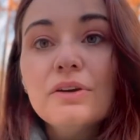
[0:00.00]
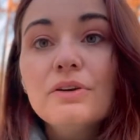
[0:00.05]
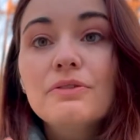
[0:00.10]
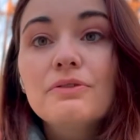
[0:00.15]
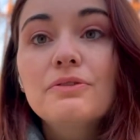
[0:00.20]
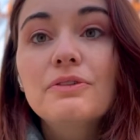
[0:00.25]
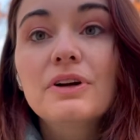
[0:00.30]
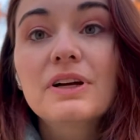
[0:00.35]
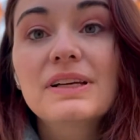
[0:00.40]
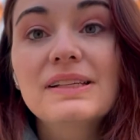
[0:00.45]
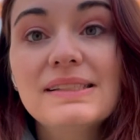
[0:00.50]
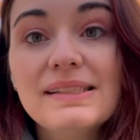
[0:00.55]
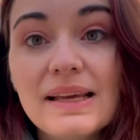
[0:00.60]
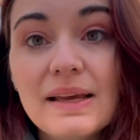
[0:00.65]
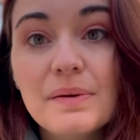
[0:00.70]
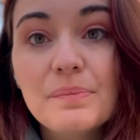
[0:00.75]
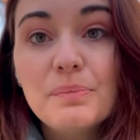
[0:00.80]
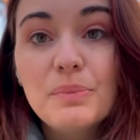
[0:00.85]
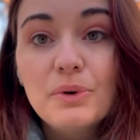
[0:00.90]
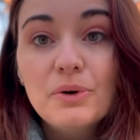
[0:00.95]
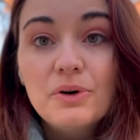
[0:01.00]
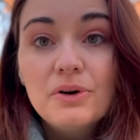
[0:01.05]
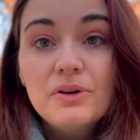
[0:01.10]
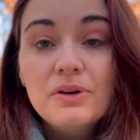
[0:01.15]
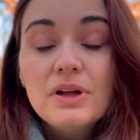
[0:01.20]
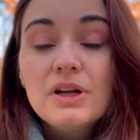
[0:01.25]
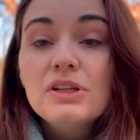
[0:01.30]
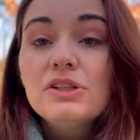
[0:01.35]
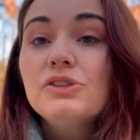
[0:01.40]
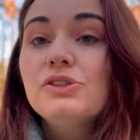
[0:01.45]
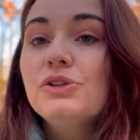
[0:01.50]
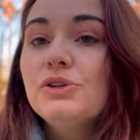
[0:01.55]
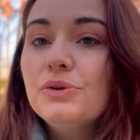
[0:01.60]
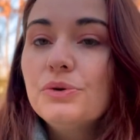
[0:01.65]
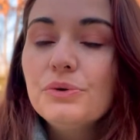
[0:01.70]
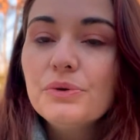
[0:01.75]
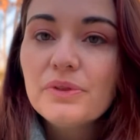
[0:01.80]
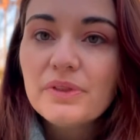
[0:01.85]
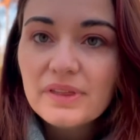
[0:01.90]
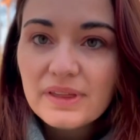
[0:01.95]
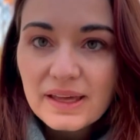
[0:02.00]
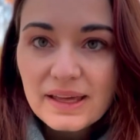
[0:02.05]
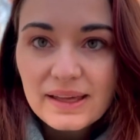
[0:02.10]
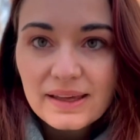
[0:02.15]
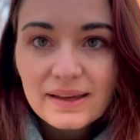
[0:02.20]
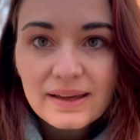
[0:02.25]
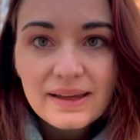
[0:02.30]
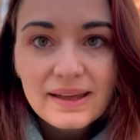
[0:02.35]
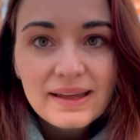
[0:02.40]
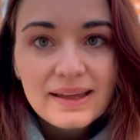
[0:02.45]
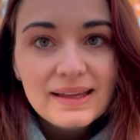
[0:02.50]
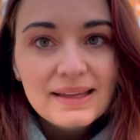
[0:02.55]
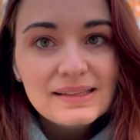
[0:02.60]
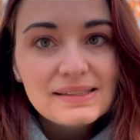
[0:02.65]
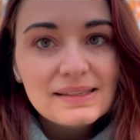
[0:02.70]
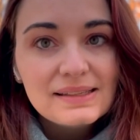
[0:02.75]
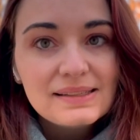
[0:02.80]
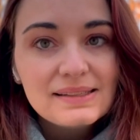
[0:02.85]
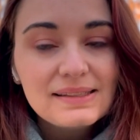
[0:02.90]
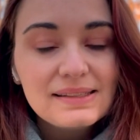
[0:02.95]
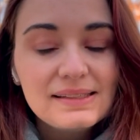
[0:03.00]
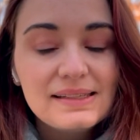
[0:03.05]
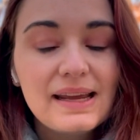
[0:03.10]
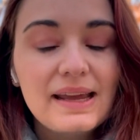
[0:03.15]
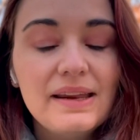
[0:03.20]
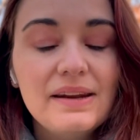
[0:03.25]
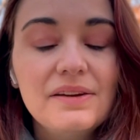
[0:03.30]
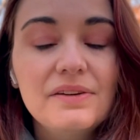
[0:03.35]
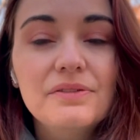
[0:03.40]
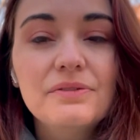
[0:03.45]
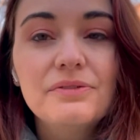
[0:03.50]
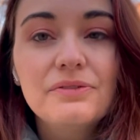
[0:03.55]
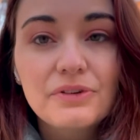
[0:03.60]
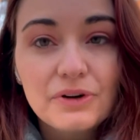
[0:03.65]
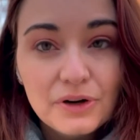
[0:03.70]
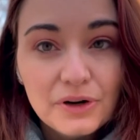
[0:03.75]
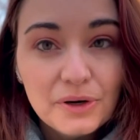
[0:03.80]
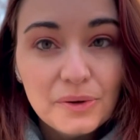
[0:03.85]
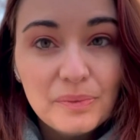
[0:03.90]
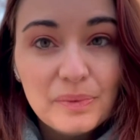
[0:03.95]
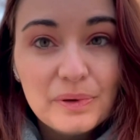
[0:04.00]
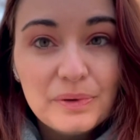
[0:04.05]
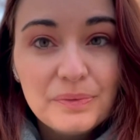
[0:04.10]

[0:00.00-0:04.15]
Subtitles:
For example, to think is a stative verb.